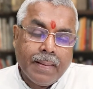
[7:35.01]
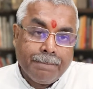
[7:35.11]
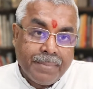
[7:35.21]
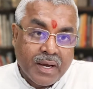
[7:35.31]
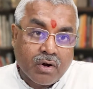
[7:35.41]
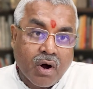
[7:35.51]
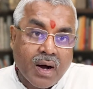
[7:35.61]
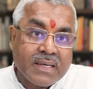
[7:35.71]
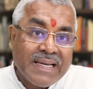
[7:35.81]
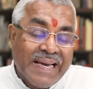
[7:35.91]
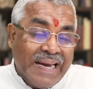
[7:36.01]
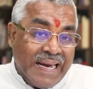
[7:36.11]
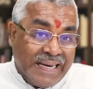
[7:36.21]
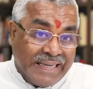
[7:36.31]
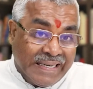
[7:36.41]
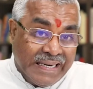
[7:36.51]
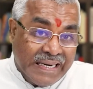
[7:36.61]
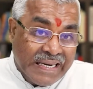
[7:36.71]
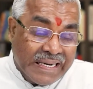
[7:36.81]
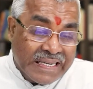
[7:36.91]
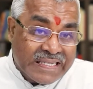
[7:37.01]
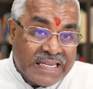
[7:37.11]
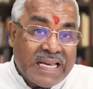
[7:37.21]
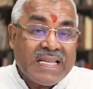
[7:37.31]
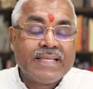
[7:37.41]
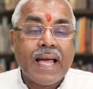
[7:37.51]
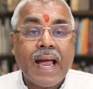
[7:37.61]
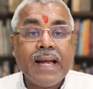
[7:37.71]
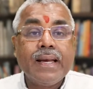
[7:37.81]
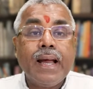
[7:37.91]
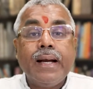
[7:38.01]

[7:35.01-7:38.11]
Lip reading: Because it says that